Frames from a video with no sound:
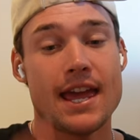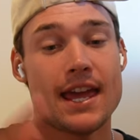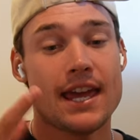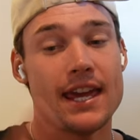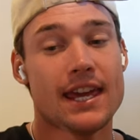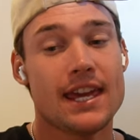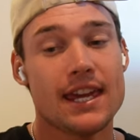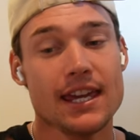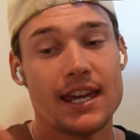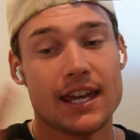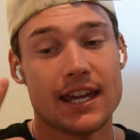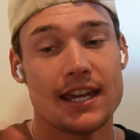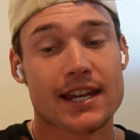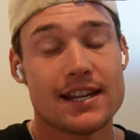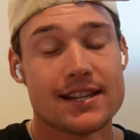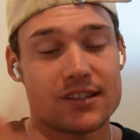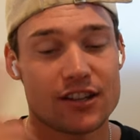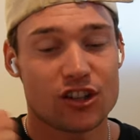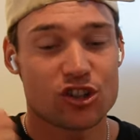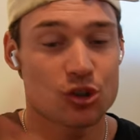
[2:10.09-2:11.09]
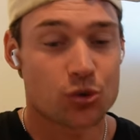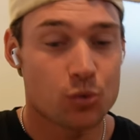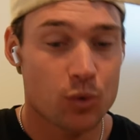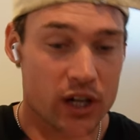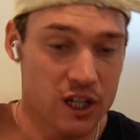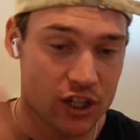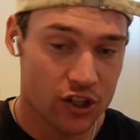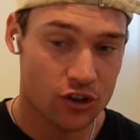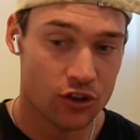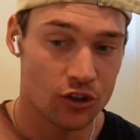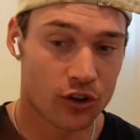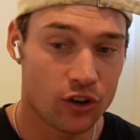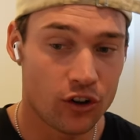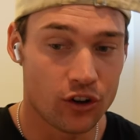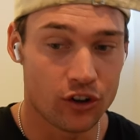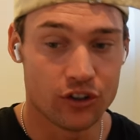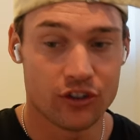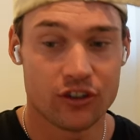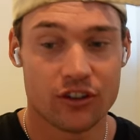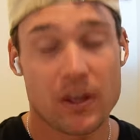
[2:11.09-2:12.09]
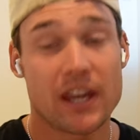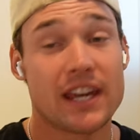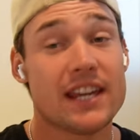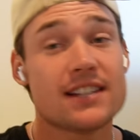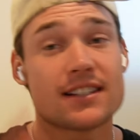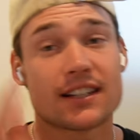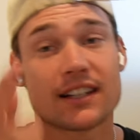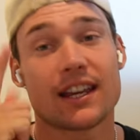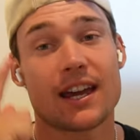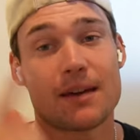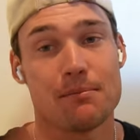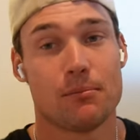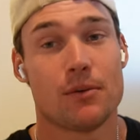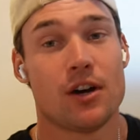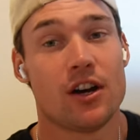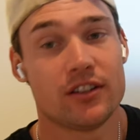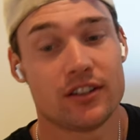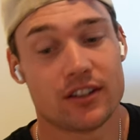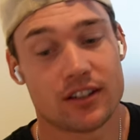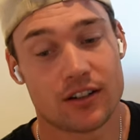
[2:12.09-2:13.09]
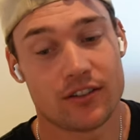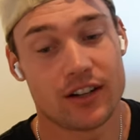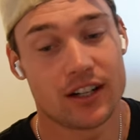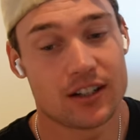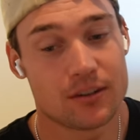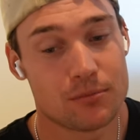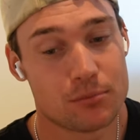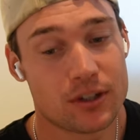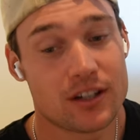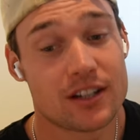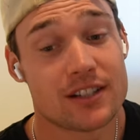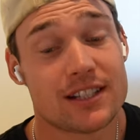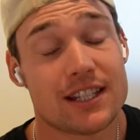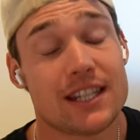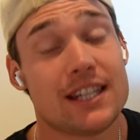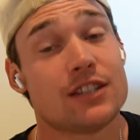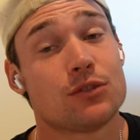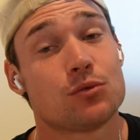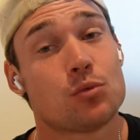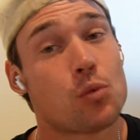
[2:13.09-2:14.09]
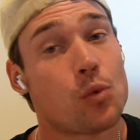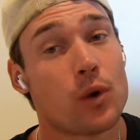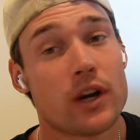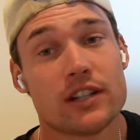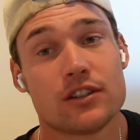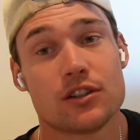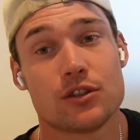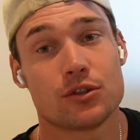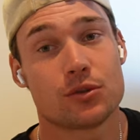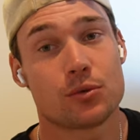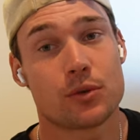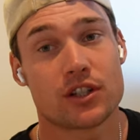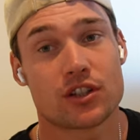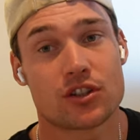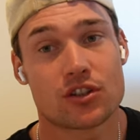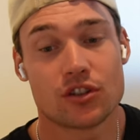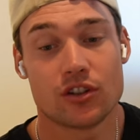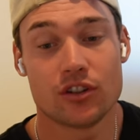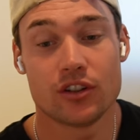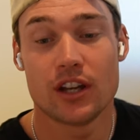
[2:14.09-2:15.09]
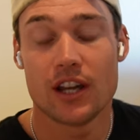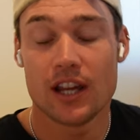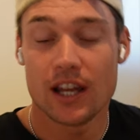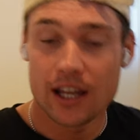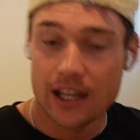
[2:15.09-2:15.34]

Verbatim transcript: He is switched on. He's going to get murdered, I reckon, because he's way too switched on.